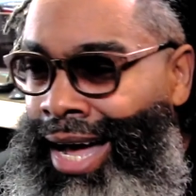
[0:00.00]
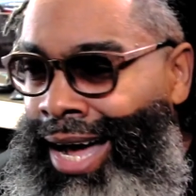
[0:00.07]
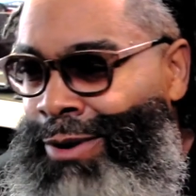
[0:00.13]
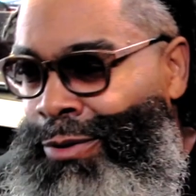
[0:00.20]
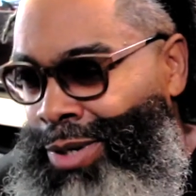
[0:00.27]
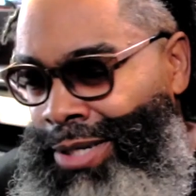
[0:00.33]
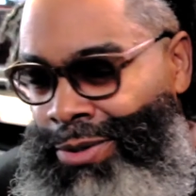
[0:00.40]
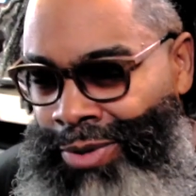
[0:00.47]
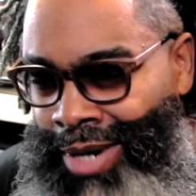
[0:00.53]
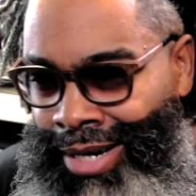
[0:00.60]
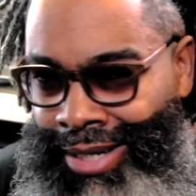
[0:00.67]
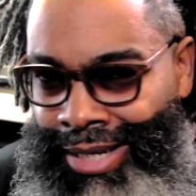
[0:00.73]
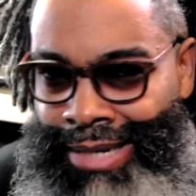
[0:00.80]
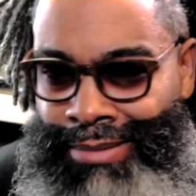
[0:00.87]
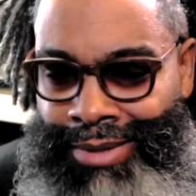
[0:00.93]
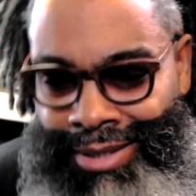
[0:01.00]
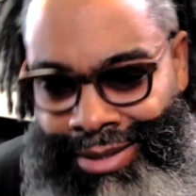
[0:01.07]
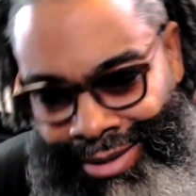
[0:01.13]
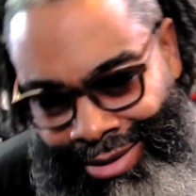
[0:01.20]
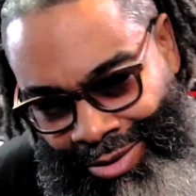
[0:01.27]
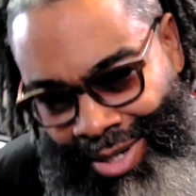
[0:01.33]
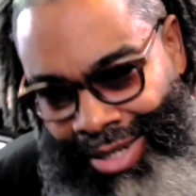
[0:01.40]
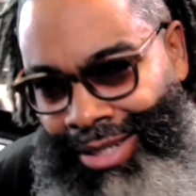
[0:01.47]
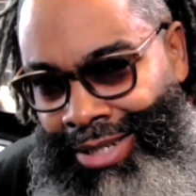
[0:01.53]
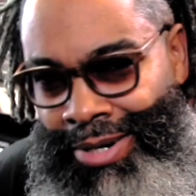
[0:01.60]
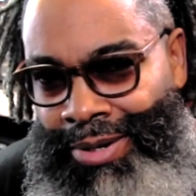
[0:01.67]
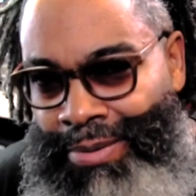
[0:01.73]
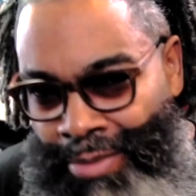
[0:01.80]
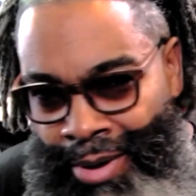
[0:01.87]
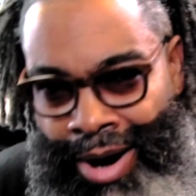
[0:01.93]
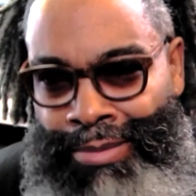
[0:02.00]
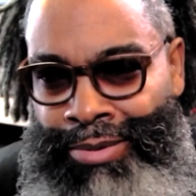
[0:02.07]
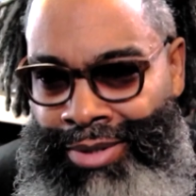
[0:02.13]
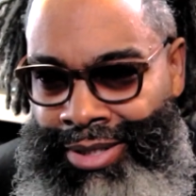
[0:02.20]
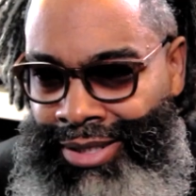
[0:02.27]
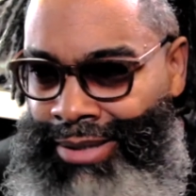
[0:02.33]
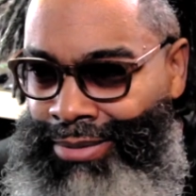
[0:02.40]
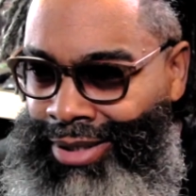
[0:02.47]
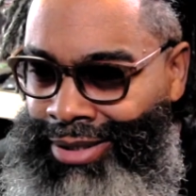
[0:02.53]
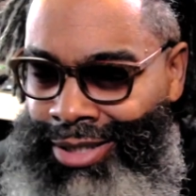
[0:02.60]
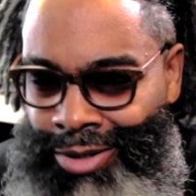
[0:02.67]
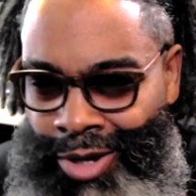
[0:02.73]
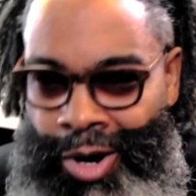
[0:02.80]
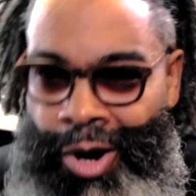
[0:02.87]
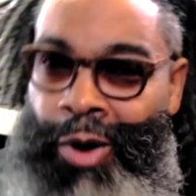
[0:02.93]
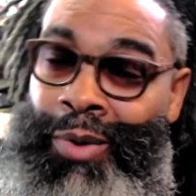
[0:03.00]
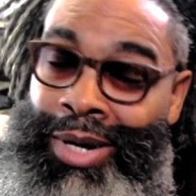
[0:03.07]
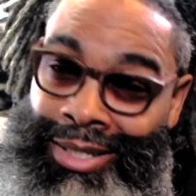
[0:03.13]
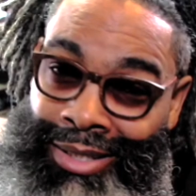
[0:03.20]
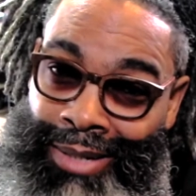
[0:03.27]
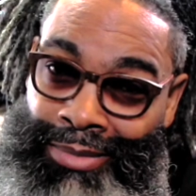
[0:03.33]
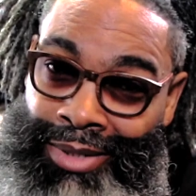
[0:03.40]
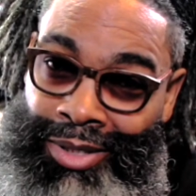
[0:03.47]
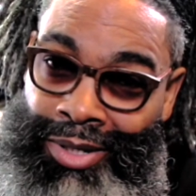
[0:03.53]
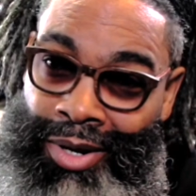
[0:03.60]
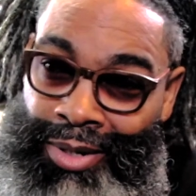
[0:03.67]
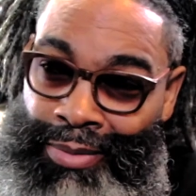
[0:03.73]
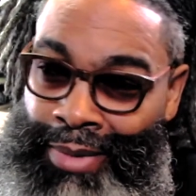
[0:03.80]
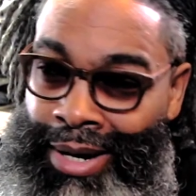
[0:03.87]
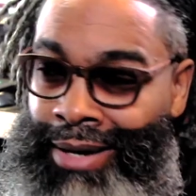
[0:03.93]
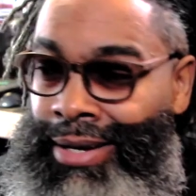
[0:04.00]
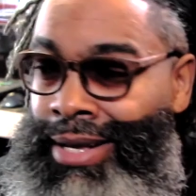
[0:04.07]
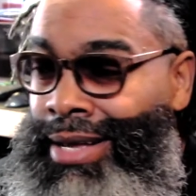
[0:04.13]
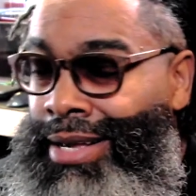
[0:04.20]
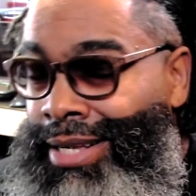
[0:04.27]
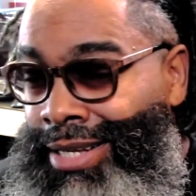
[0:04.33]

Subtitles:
I'm really trying to keep this strictly on the barbering tip because there's always something to talk about.